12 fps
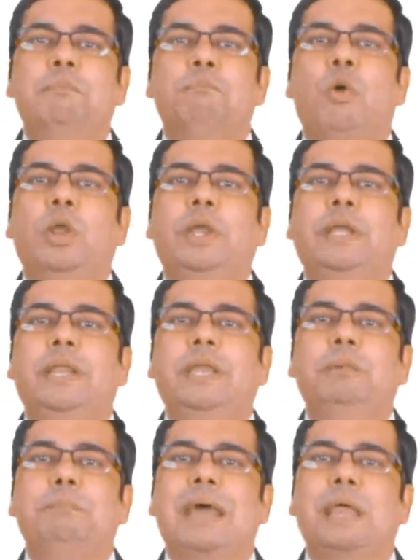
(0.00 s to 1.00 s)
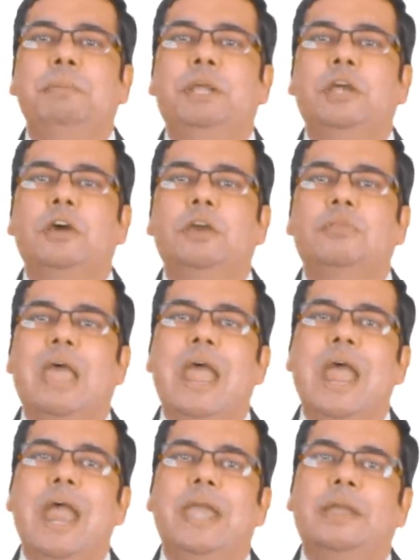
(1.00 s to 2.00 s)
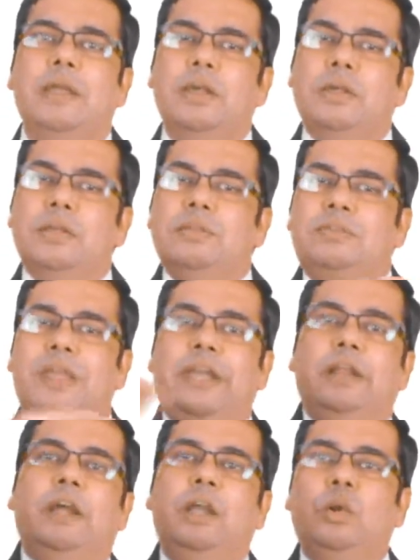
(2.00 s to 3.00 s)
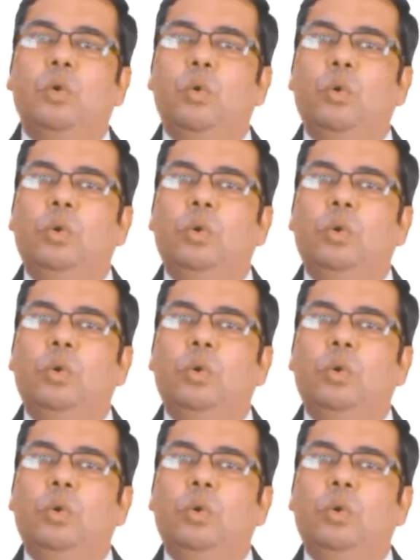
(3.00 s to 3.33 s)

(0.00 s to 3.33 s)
monitoring parameters and set control